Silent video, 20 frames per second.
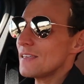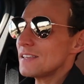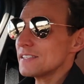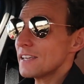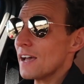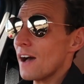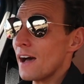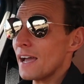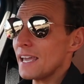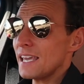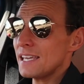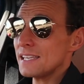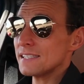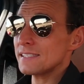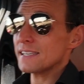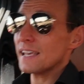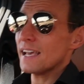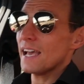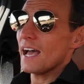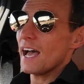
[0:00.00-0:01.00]
This car
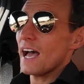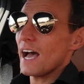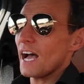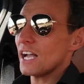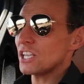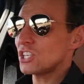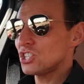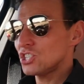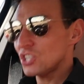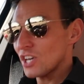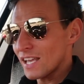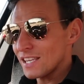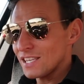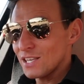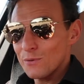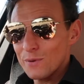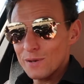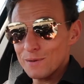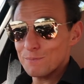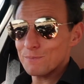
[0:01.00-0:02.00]
is a
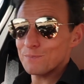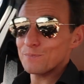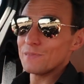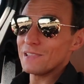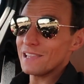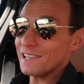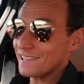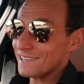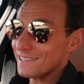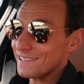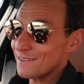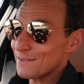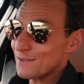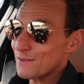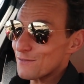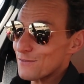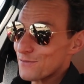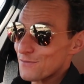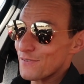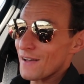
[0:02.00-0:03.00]
genuinely
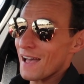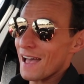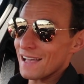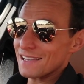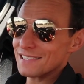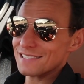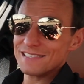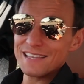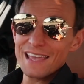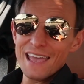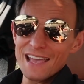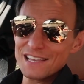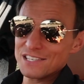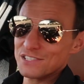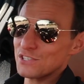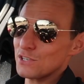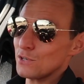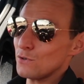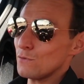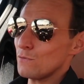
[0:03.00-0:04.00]
fast
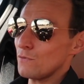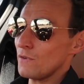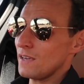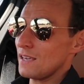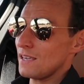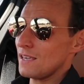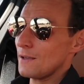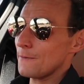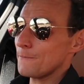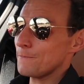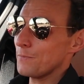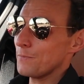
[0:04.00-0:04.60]
SUV.